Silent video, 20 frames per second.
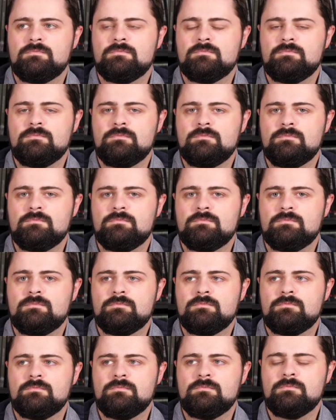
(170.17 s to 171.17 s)

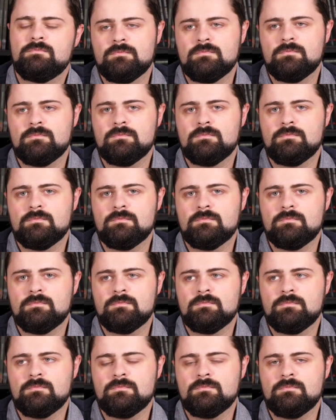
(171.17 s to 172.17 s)

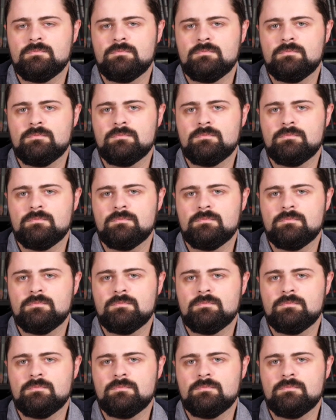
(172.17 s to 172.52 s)
This person isn't speaking.